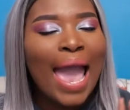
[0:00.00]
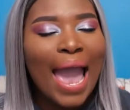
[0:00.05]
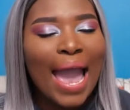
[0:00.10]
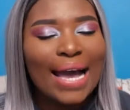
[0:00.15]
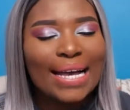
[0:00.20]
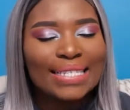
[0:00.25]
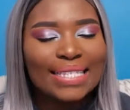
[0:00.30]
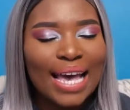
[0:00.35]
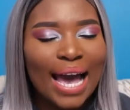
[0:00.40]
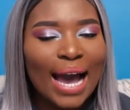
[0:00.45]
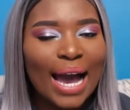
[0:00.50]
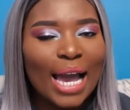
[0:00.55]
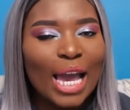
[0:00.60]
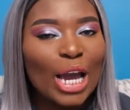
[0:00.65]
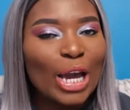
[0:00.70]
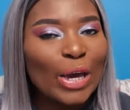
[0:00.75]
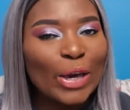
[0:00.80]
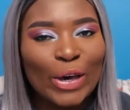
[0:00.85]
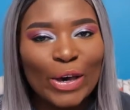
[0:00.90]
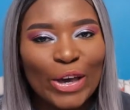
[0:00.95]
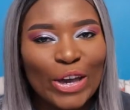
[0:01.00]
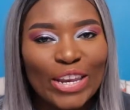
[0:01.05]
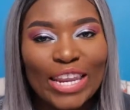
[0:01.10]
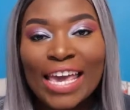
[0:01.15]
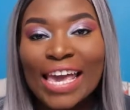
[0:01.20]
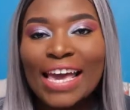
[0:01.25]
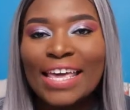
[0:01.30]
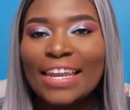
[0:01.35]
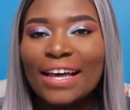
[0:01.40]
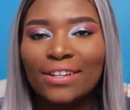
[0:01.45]
as I
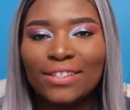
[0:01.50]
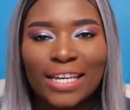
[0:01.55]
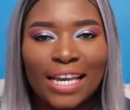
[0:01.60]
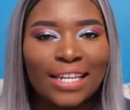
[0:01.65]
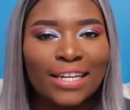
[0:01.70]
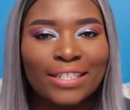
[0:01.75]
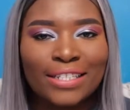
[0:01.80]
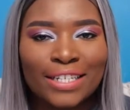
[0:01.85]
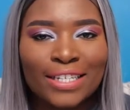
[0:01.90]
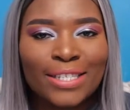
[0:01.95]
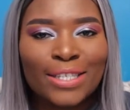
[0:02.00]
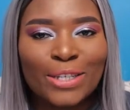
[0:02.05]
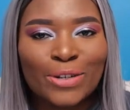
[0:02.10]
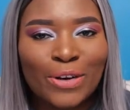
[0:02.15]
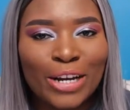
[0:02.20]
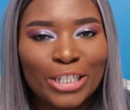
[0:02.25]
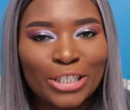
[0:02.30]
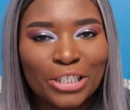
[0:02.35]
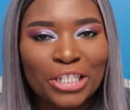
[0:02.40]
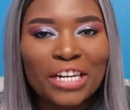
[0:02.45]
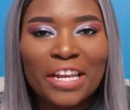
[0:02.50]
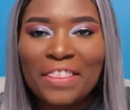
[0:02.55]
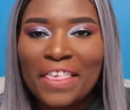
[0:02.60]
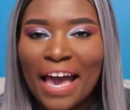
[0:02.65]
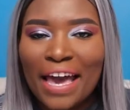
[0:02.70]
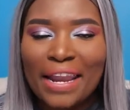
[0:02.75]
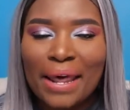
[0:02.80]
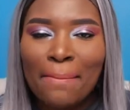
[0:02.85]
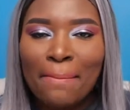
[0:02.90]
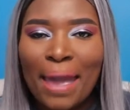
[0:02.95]
could. Now, taking into consideration
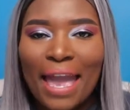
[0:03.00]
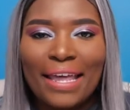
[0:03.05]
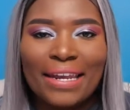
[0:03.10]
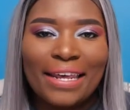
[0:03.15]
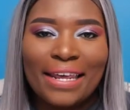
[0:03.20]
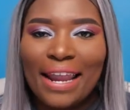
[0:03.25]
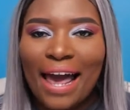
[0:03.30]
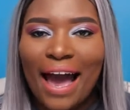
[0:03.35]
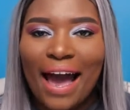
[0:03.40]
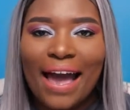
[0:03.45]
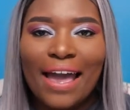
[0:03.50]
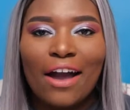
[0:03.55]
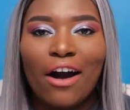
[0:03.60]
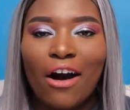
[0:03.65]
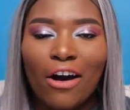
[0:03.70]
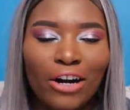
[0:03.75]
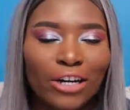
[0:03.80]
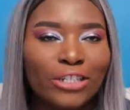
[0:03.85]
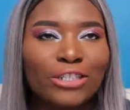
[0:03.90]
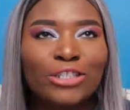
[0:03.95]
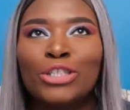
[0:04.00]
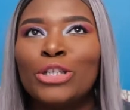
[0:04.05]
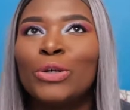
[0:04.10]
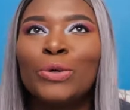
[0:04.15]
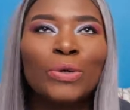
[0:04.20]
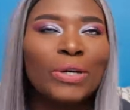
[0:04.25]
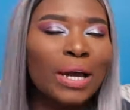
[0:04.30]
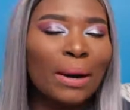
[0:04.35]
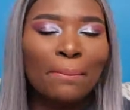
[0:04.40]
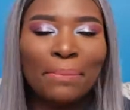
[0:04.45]
that Amanda and I are
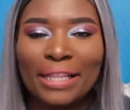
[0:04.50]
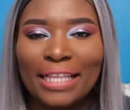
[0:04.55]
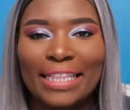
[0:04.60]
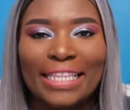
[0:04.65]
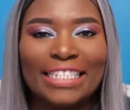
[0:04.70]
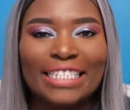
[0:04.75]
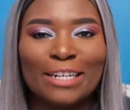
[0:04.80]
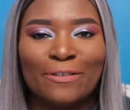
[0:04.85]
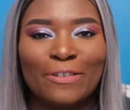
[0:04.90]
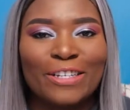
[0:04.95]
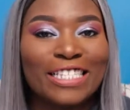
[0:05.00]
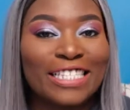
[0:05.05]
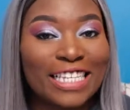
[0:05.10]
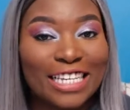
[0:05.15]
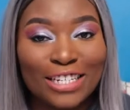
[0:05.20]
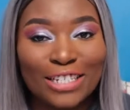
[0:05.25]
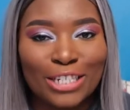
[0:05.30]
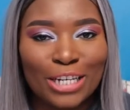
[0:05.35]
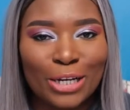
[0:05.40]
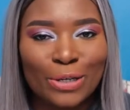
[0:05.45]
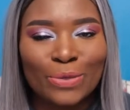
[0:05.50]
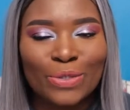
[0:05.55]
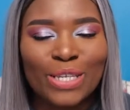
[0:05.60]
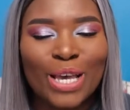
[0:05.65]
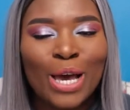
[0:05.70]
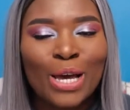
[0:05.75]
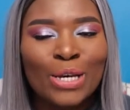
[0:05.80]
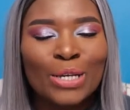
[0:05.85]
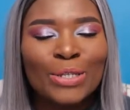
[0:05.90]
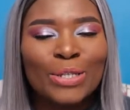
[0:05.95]
two completely different skin tones,
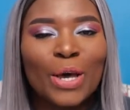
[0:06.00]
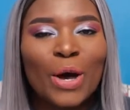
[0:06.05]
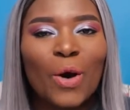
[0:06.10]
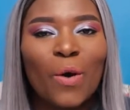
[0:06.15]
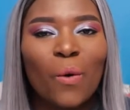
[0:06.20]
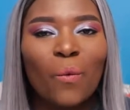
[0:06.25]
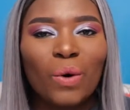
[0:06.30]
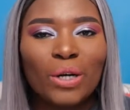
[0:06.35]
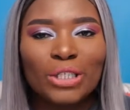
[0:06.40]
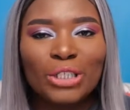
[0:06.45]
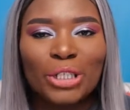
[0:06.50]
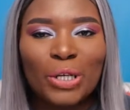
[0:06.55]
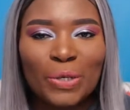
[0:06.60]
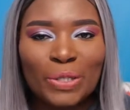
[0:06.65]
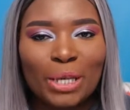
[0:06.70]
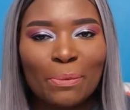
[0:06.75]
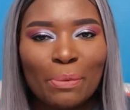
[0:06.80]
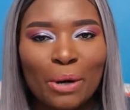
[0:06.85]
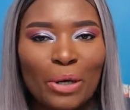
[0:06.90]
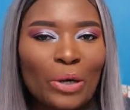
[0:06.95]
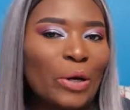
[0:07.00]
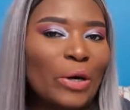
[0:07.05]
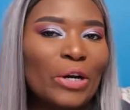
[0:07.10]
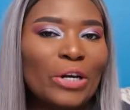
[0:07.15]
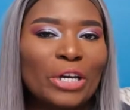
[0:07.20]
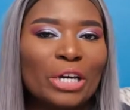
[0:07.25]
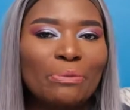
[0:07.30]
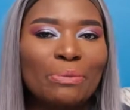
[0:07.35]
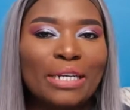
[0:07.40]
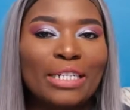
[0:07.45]
so what shows up on
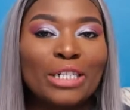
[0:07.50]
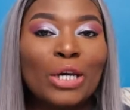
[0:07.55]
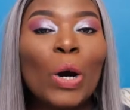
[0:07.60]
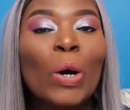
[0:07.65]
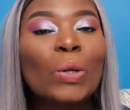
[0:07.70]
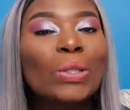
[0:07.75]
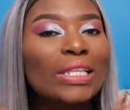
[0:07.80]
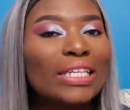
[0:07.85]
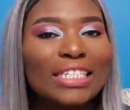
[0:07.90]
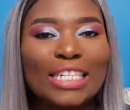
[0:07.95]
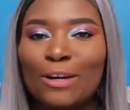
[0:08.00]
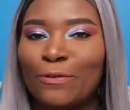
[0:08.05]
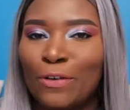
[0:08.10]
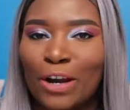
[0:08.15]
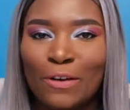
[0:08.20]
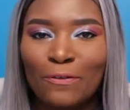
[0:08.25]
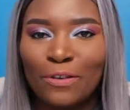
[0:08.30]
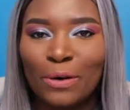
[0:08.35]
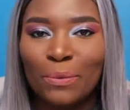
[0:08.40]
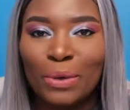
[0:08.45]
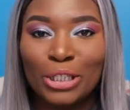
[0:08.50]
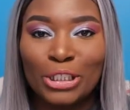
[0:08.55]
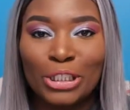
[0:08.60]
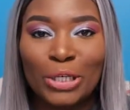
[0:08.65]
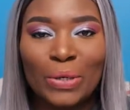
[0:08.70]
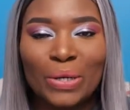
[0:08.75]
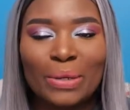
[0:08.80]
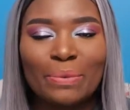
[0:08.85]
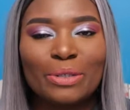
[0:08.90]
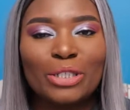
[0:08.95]
her could be totally different from what
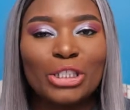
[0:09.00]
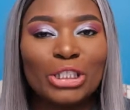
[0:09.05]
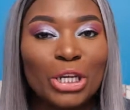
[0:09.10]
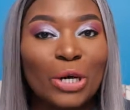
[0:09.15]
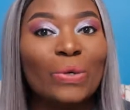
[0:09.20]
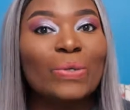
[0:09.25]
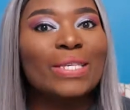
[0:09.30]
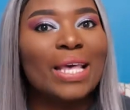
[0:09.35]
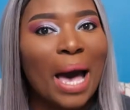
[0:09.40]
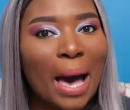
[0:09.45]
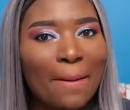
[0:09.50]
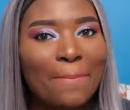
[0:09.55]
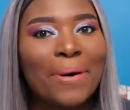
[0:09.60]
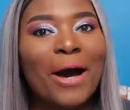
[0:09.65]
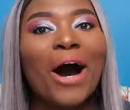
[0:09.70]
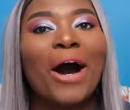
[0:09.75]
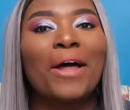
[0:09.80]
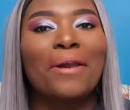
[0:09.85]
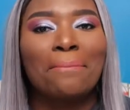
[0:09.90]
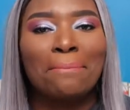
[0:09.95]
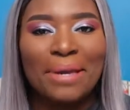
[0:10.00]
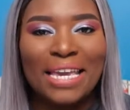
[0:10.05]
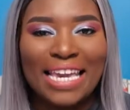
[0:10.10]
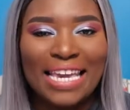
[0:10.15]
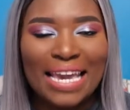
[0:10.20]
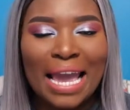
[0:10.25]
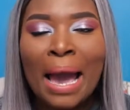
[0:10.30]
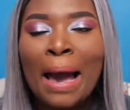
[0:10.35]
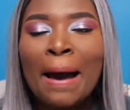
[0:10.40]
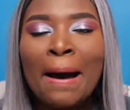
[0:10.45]
shows up on
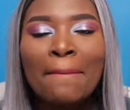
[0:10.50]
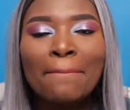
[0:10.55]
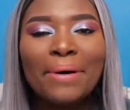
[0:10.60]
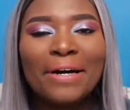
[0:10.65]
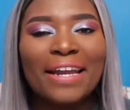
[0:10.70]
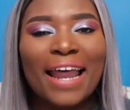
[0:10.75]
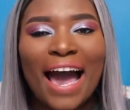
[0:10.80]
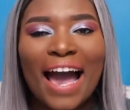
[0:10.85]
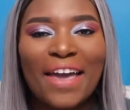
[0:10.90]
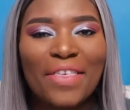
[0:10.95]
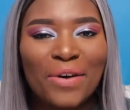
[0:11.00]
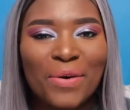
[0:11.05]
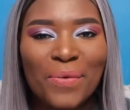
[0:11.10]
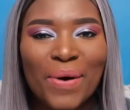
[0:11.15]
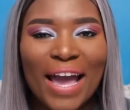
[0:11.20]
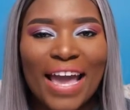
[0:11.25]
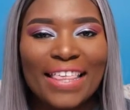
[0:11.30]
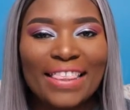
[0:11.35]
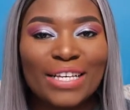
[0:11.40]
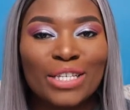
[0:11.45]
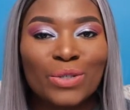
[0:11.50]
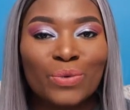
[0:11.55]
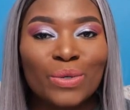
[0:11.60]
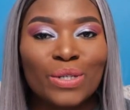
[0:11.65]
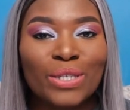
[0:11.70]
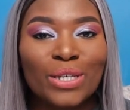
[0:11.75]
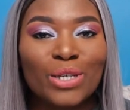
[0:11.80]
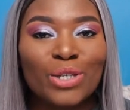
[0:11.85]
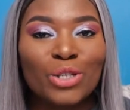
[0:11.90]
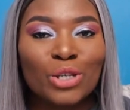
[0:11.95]
me. But either way, this
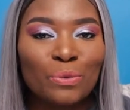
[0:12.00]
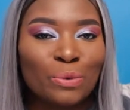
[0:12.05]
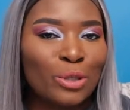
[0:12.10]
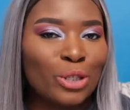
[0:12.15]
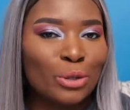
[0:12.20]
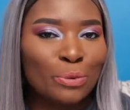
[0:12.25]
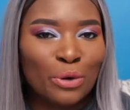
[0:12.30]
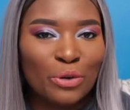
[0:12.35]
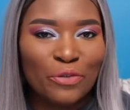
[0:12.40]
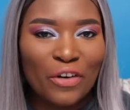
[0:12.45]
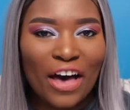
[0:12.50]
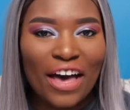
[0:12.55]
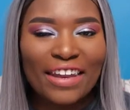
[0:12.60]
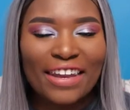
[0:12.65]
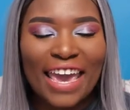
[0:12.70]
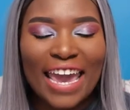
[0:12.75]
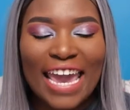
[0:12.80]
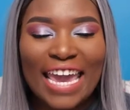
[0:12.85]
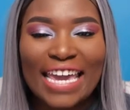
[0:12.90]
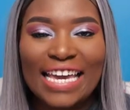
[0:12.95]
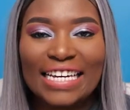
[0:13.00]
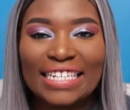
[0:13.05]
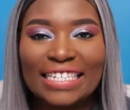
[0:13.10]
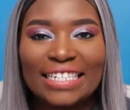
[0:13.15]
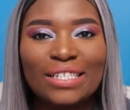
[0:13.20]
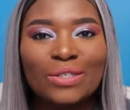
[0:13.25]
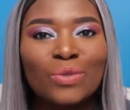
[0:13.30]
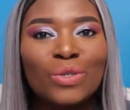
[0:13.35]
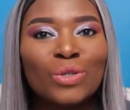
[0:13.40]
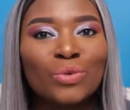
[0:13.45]
was super fun,
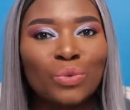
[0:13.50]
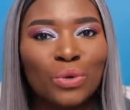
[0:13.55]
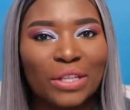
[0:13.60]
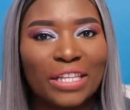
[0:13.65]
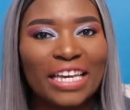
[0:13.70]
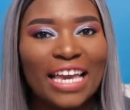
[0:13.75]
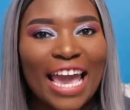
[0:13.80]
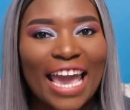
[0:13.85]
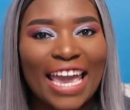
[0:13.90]
and this was really